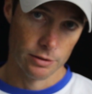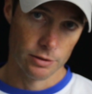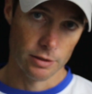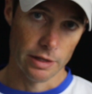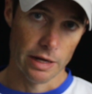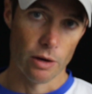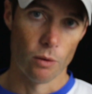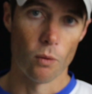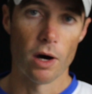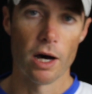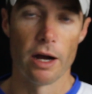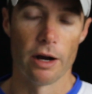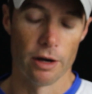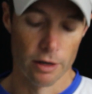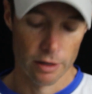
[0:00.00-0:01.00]
to that
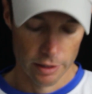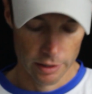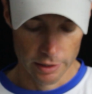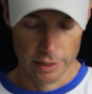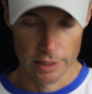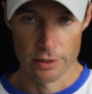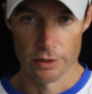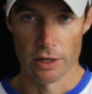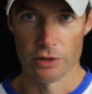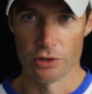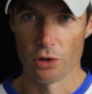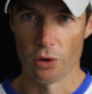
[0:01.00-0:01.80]
wire and uh,